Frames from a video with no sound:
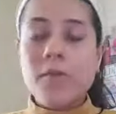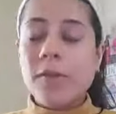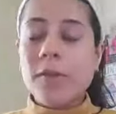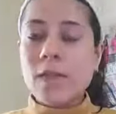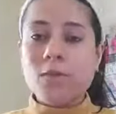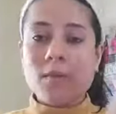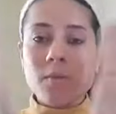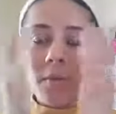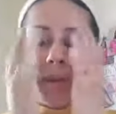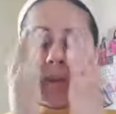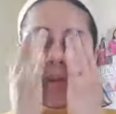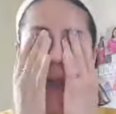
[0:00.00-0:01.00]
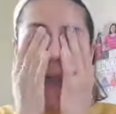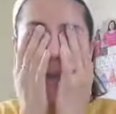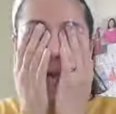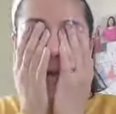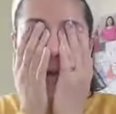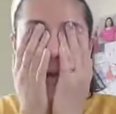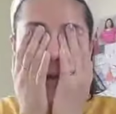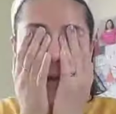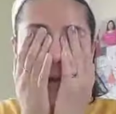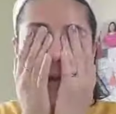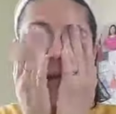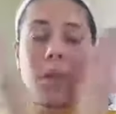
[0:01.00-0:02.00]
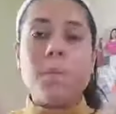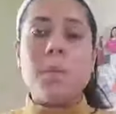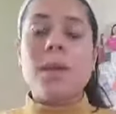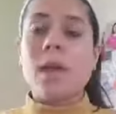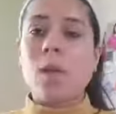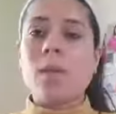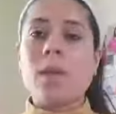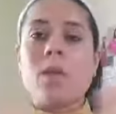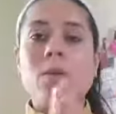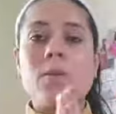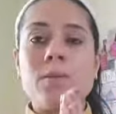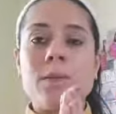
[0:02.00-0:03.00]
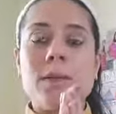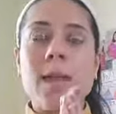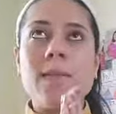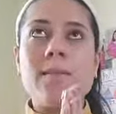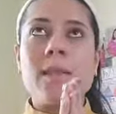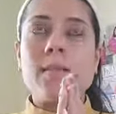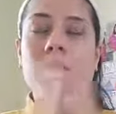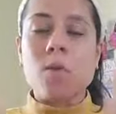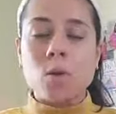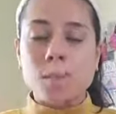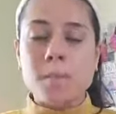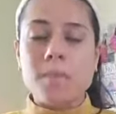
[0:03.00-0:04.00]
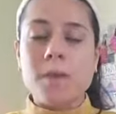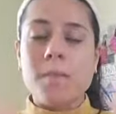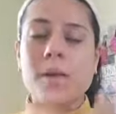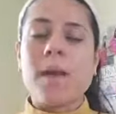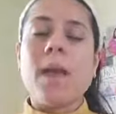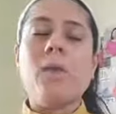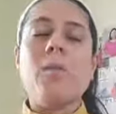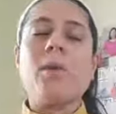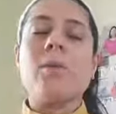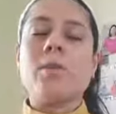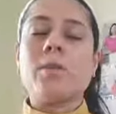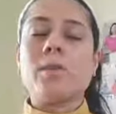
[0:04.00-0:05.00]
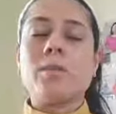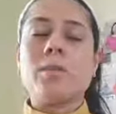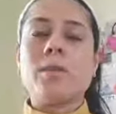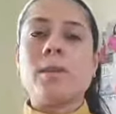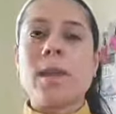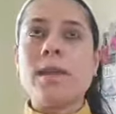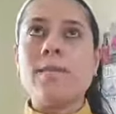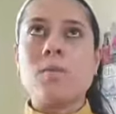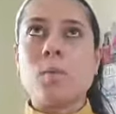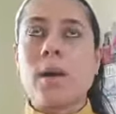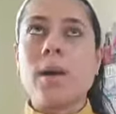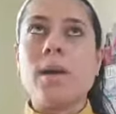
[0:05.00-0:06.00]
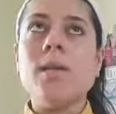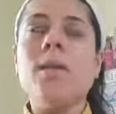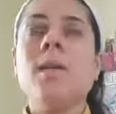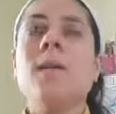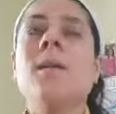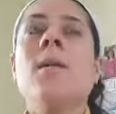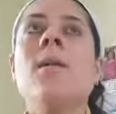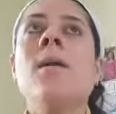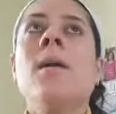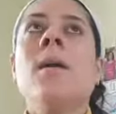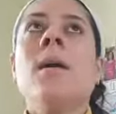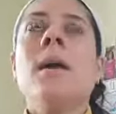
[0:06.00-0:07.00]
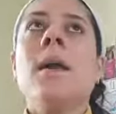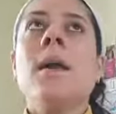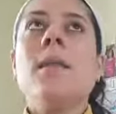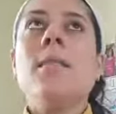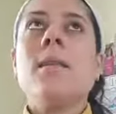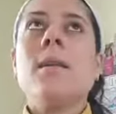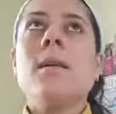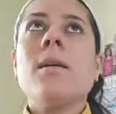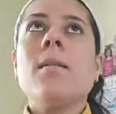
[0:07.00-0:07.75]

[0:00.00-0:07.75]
like you just want to dab your eyes and close them, and now we can go to the next and then open them again, we're going to go to the next one. In this,